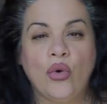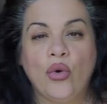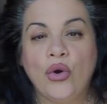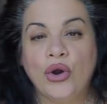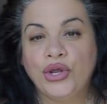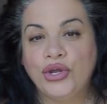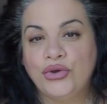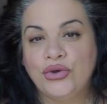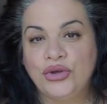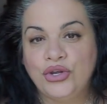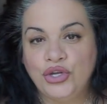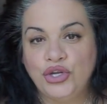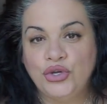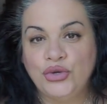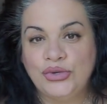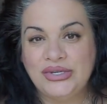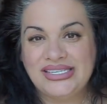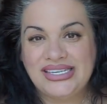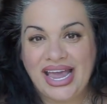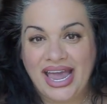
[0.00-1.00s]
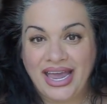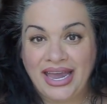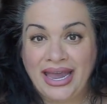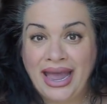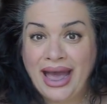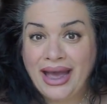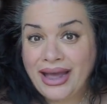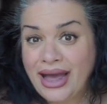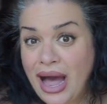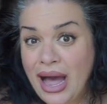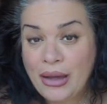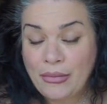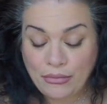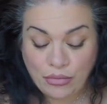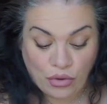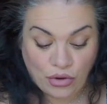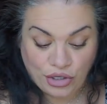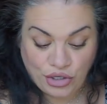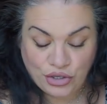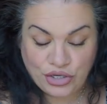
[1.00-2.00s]
Or you can use a cotton
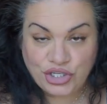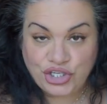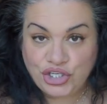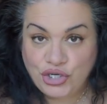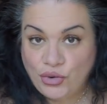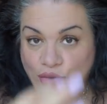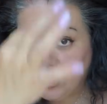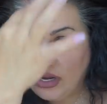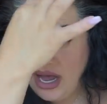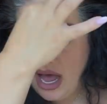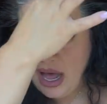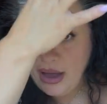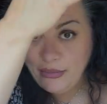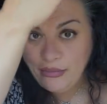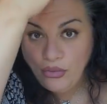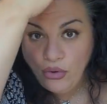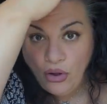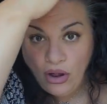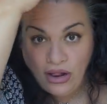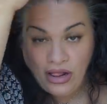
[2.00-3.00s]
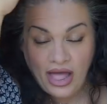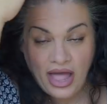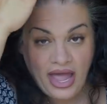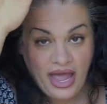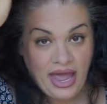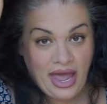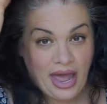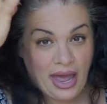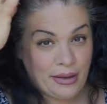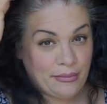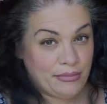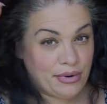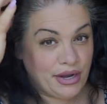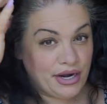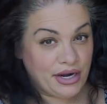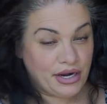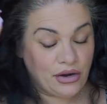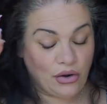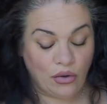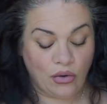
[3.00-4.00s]
ball. You could soak a cotton ball and
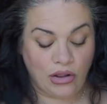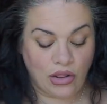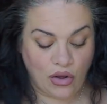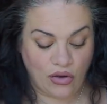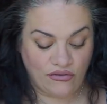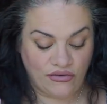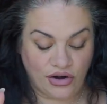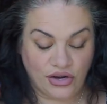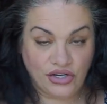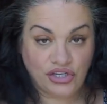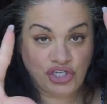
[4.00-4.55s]
put it all over.